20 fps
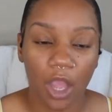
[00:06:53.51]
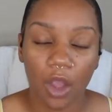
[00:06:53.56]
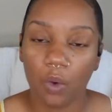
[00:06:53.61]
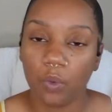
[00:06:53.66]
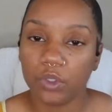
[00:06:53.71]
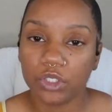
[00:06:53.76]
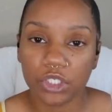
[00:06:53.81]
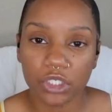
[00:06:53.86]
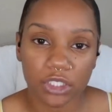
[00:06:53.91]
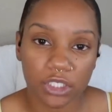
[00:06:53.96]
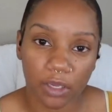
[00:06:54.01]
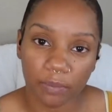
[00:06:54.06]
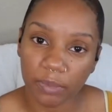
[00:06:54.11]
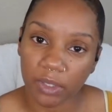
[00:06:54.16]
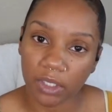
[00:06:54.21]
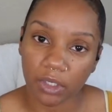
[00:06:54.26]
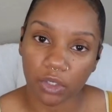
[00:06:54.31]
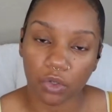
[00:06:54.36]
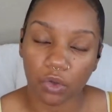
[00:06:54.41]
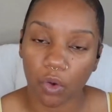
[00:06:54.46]
which is
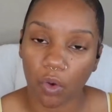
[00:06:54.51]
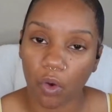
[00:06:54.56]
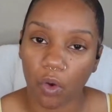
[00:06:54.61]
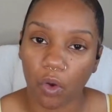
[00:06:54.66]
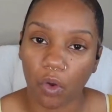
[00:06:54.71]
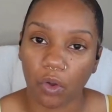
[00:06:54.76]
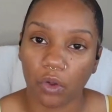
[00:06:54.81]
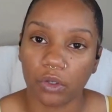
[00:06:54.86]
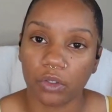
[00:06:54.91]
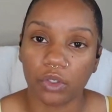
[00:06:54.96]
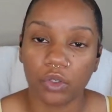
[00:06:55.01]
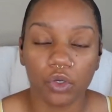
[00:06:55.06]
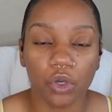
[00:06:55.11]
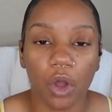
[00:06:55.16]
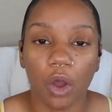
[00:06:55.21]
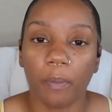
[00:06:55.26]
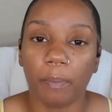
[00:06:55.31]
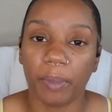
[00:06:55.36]
something you'll, you know,